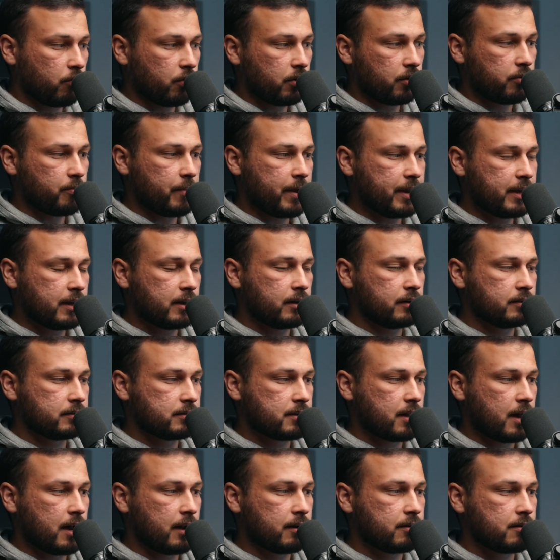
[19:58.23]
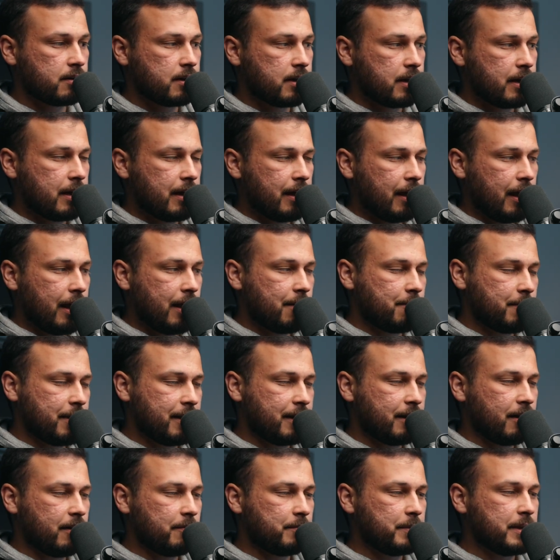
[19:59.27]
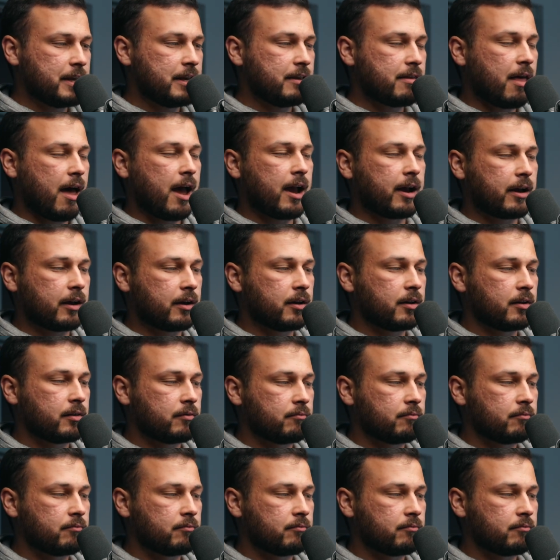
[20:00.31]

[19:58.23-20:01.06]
worth making is that it may not be like